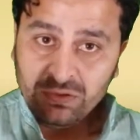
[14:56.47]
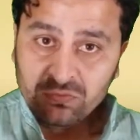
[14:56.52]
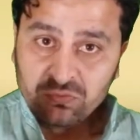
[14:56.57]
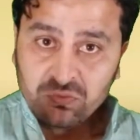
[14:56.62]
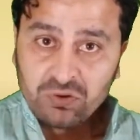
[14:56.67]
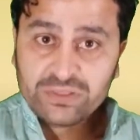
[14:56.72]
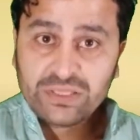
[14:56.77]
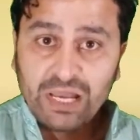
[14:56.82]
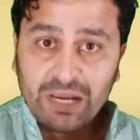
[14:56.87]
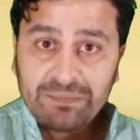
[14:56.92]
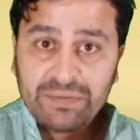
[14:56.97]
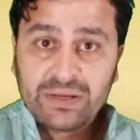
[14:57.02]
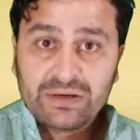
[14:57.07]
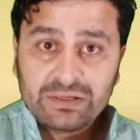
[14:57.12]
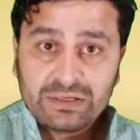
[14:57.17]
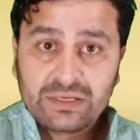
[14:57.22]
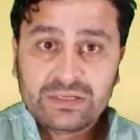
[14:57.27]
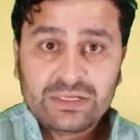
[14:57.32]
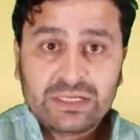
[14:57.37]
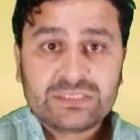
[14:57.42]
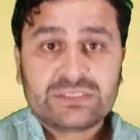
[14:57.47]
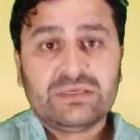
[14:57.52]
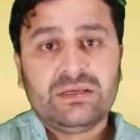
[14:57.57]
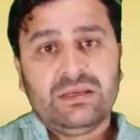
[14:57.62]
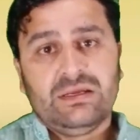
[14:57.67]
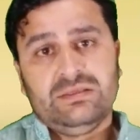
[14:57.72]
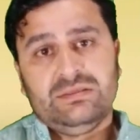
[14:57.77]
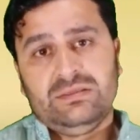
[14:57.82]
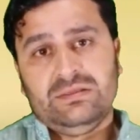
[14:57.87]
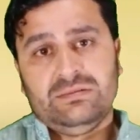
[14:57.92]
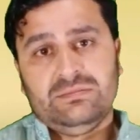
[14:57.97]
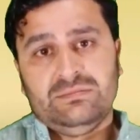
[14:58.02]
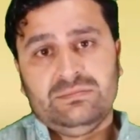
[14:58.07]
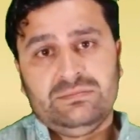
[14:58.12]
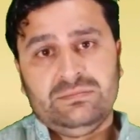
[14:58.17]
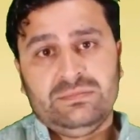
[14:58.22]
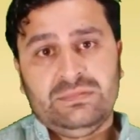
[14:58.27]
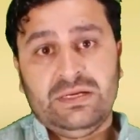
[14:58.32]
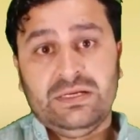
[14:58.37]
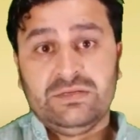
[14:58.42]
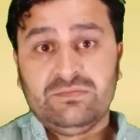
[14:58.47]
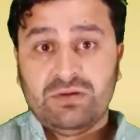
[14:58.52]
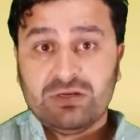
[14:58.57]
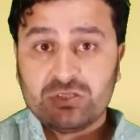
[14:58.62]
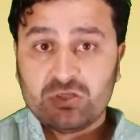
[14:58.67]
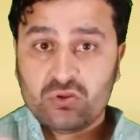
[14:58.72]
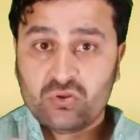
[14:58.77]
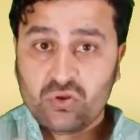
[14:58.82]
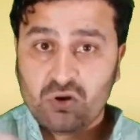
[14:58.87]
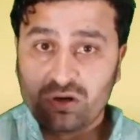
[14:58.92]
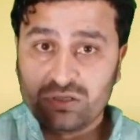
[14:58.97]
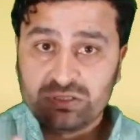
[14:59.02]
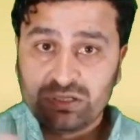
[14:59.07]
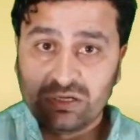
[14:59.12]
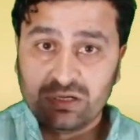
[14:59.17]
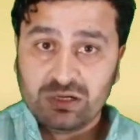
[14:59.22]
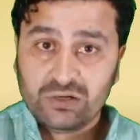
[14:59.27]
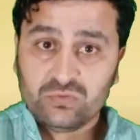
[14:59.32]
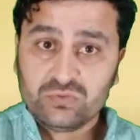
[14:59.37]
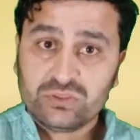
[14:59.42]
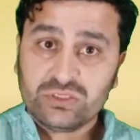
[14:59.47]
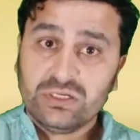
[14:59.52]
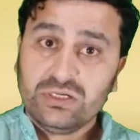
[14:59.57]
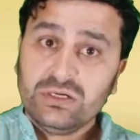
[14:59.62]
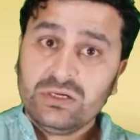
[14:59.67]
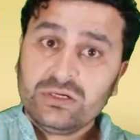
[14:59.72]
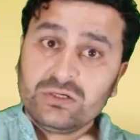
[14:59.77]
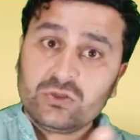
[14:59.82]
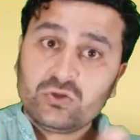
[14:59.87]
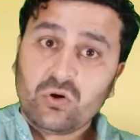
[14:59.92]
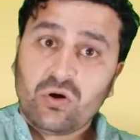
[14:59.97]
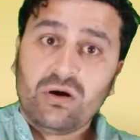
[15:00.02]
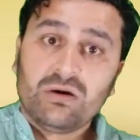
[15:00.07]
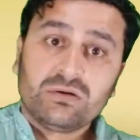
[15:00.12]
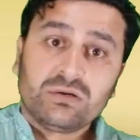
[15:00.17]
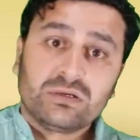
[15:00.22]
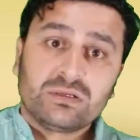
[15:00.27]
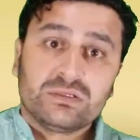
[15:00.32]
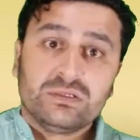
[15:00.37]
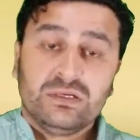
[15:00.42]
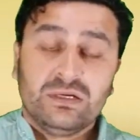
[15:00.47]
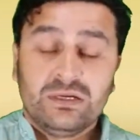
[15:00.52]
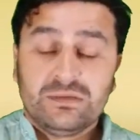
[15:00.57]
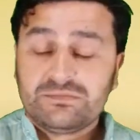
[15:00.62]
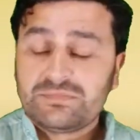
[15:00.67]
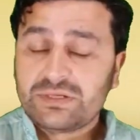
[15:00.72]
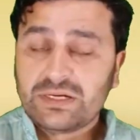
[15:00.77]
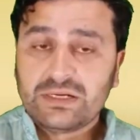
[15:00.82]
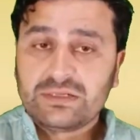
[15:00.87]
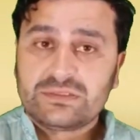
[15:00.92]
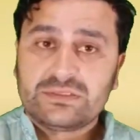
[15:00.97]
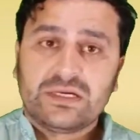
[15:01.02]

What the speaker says: for the American national anthem and was not allowed to honor prior